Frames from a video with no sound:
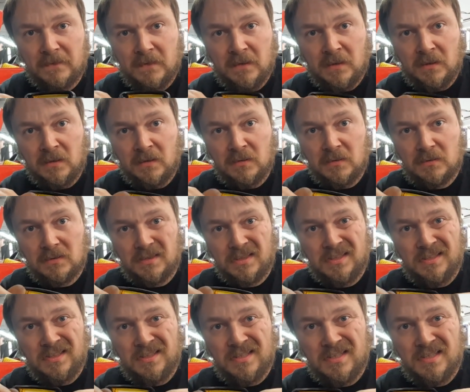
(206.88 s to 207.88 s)
Now,
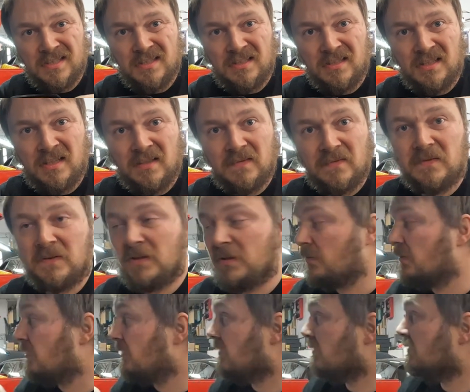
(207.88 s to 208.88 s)
can you see that
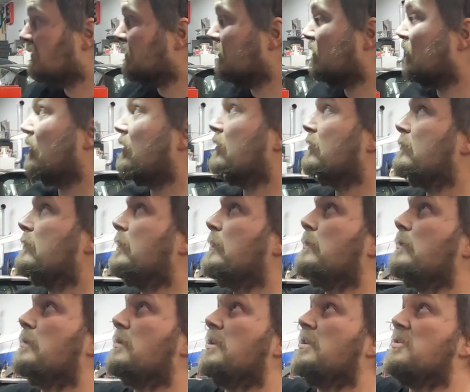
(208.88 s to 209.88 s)
very well? I don't know, maybe
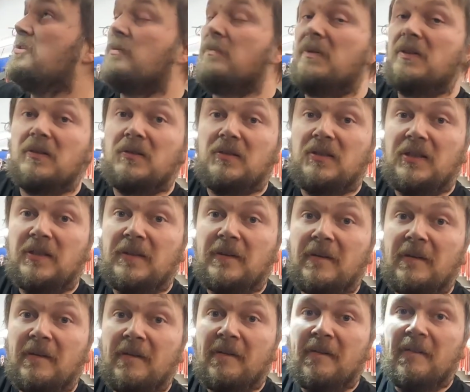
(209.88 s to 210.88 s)
I'll get you a better light
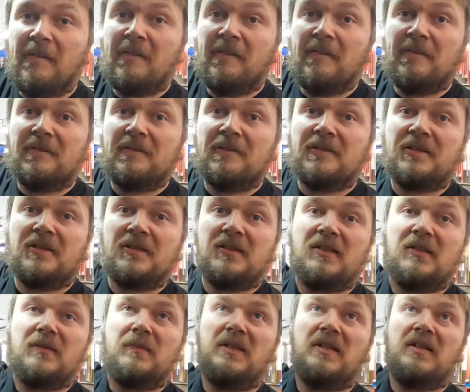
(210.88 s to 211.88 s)

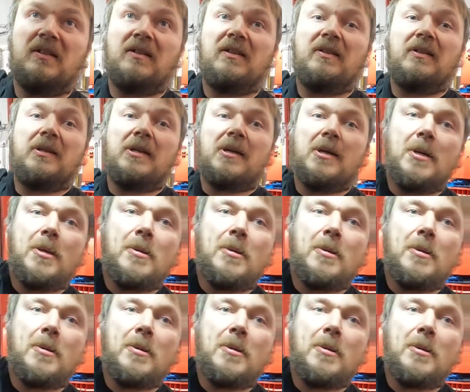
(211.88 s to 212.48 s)
kind of behind.